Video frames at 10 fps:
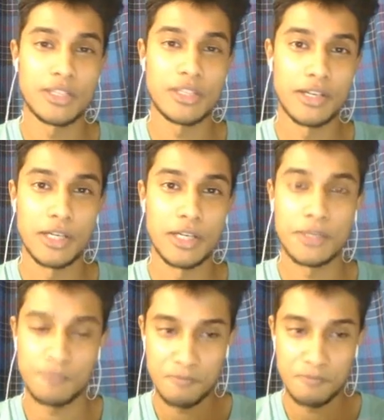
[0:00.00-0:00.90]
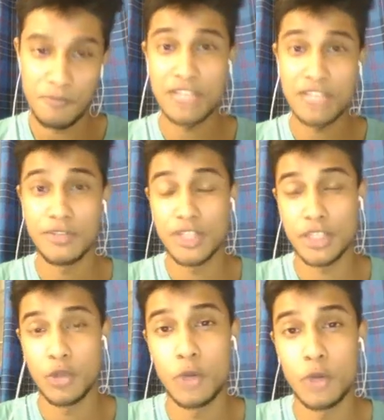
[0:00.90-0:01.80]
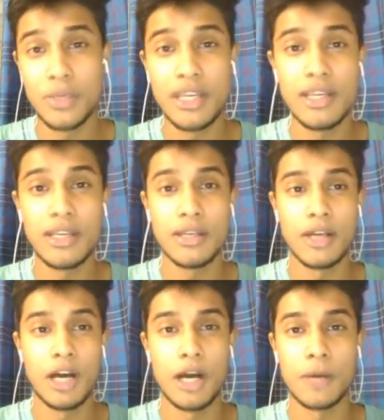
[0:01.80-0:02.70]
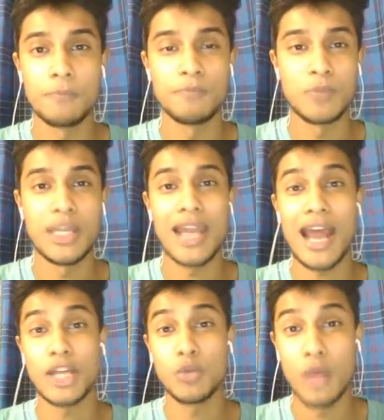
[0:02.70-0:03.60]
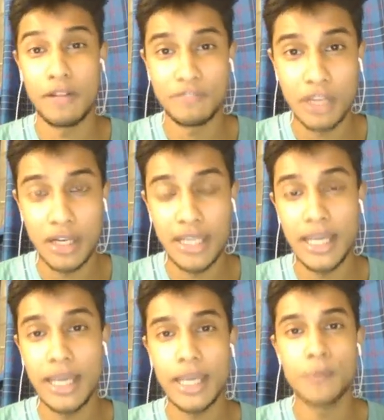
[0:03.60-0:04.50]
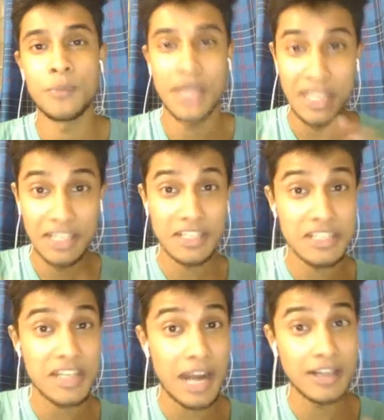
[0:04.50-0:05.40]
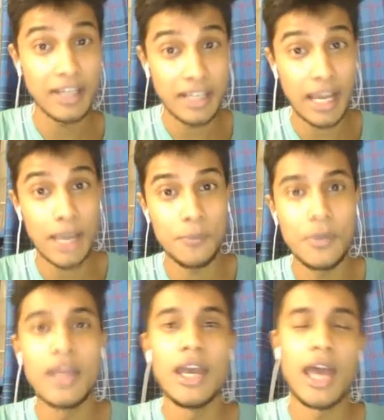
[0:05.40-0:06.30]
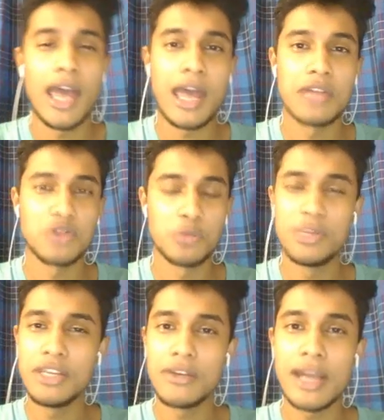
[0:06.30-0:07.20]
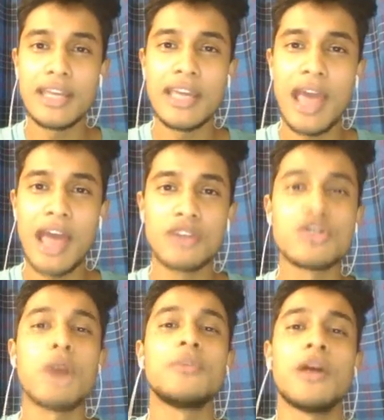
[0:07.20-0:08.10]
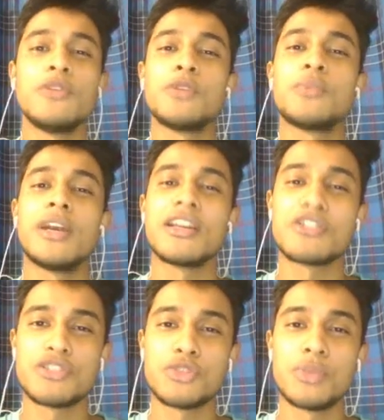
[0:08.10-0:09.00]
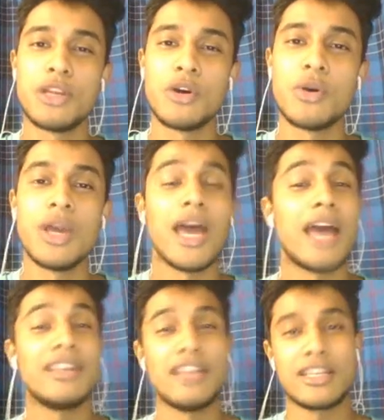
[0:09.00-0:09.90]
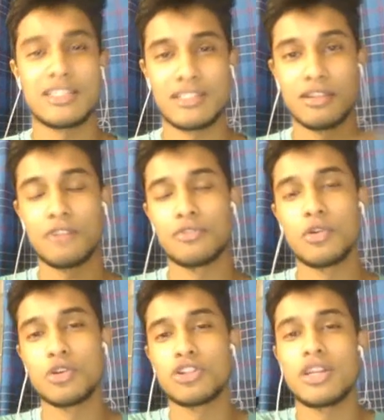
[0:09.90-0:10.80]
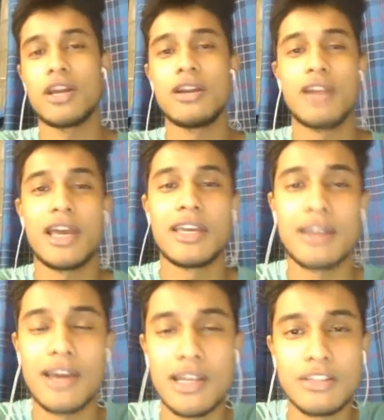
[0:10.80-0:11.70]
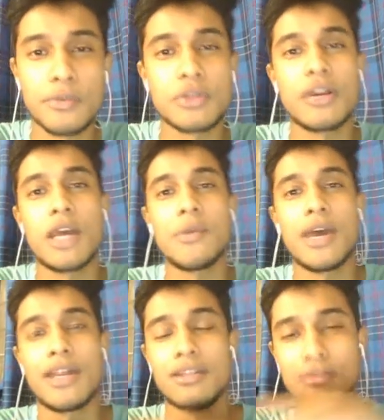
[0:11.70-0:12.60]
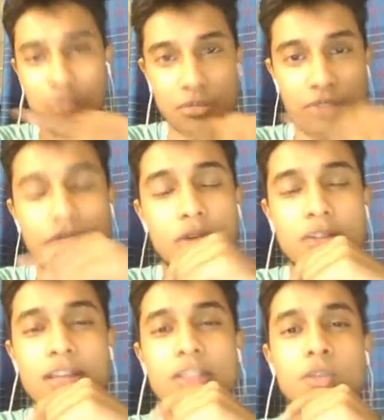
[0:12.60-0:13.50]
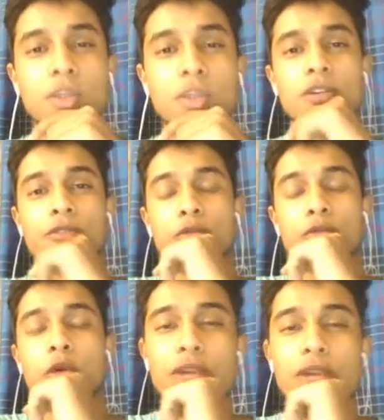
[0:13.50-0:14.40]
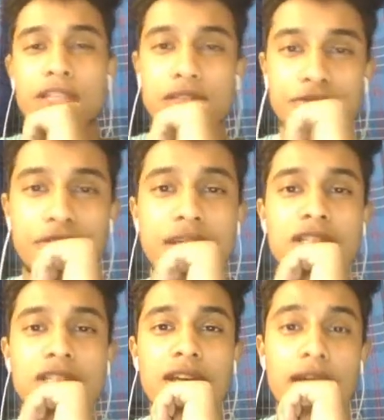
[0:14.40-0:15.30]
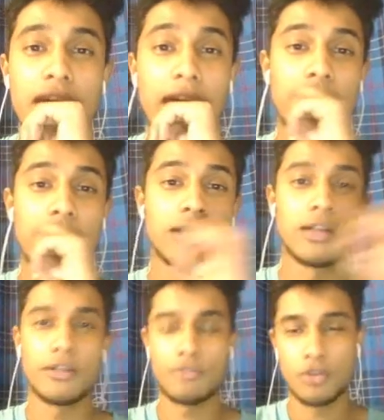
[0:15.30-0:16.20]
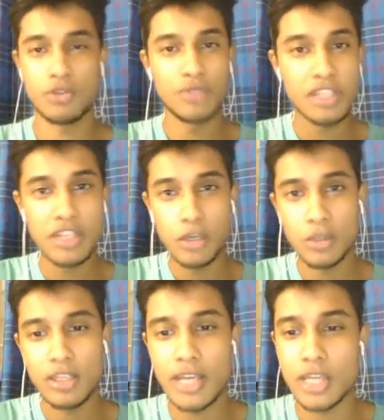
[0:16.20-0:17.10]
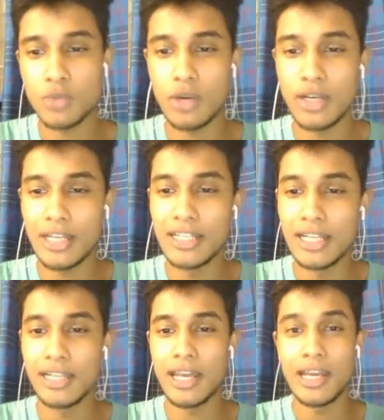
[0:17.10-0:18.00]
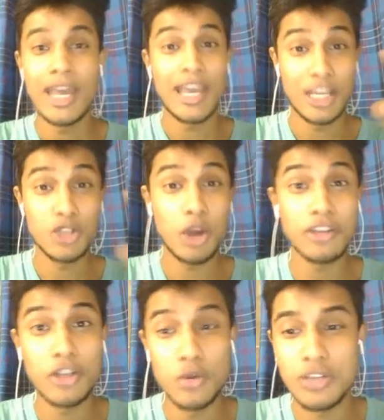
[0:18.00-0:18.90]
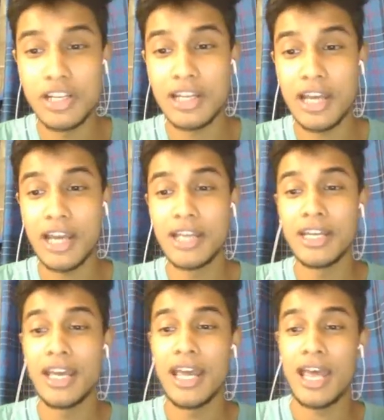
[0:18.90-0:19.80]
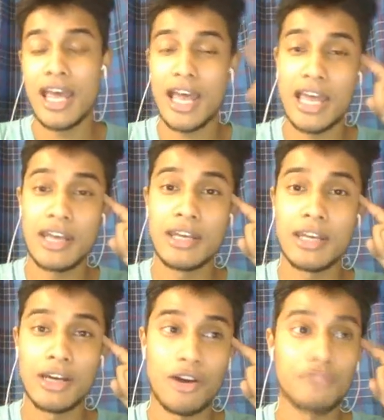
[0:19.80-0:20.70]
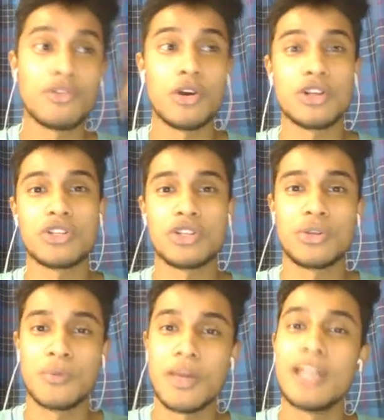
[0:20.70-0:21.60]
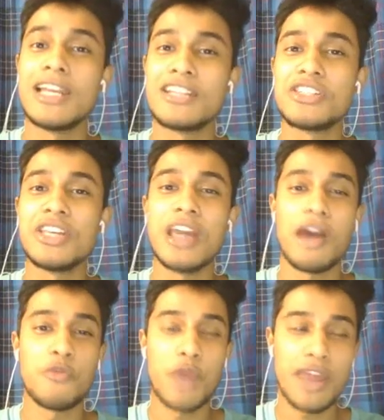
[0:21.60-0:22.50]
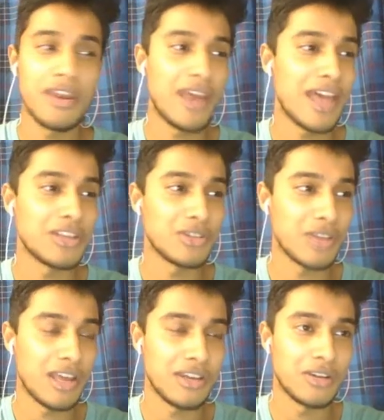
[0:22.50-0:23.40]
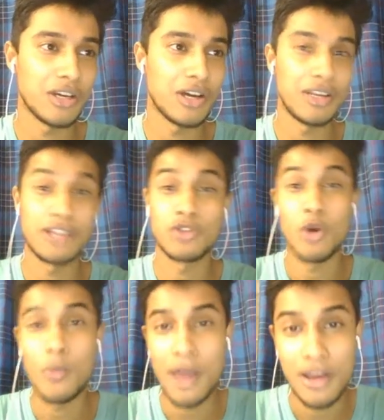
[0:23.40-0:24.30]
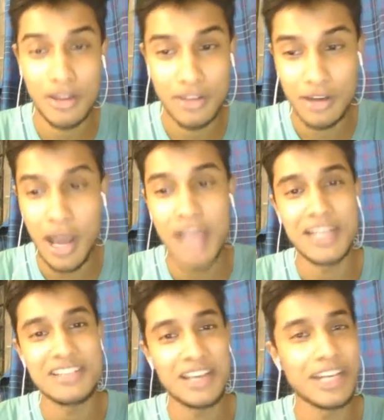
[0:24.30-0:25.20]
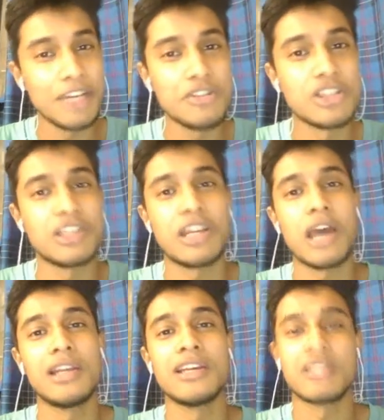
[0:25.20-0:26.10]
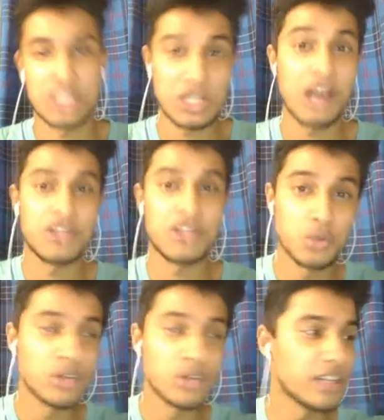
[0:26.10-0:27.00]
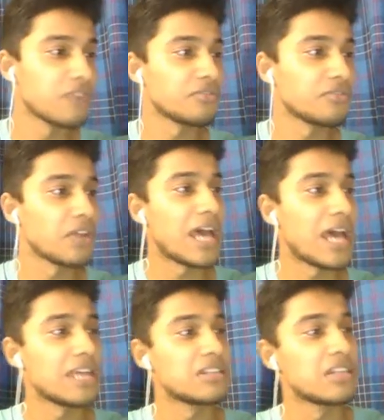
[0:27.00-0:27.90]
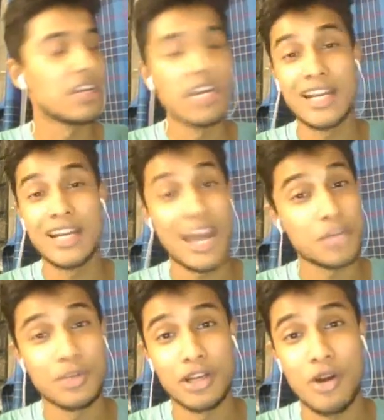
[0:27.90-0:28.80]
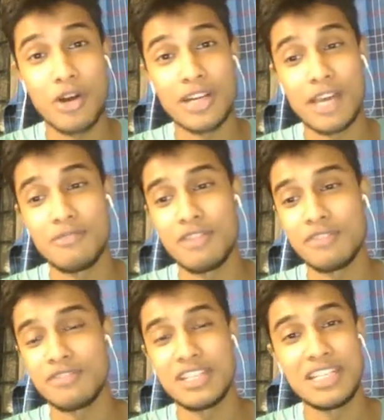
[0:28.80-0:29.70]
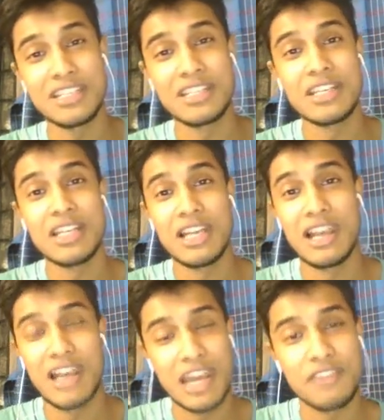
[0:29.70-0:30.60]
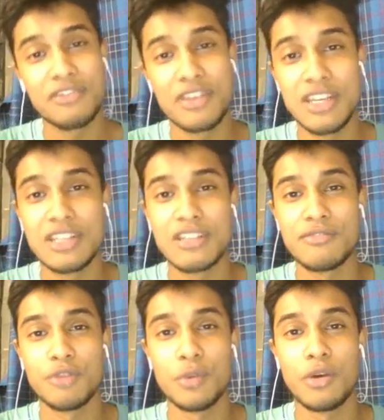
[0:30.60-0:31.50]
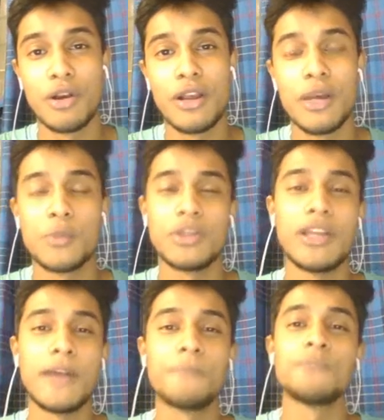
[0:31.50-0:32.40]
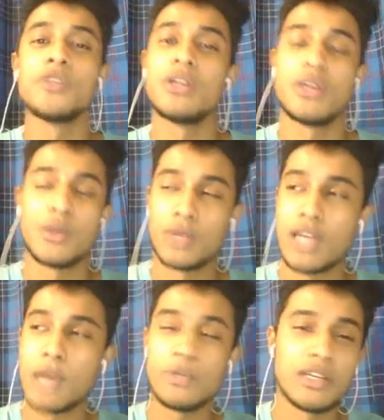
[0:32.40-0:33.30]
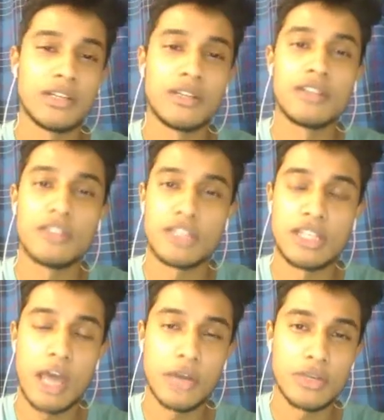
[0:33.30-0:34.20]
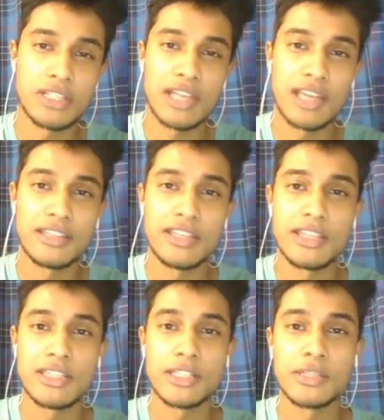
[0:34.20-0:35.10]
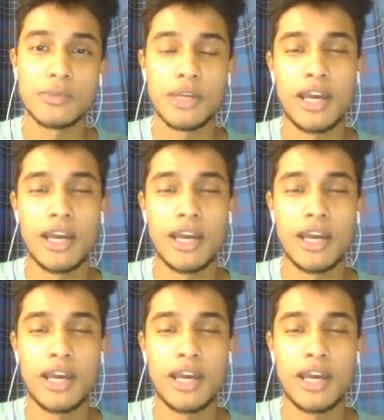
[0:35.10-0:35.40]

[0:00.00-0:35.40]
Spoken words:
The match is going to be at 12:30 a.m. Indian Standard Time. And so be ready and drop down your predictions below. And yes, of course, share, like, and subscribe. And of course, share this with your football crazy friends. And of course, we'll see you in the next one. Until then, enjoy the UCL night. And of course, let's see how, when, as, and let's hope the I-League second division and I-League starts soon enough, as it has been a long time we have seen live Indian football. But then, what can be done? The scenario is like this.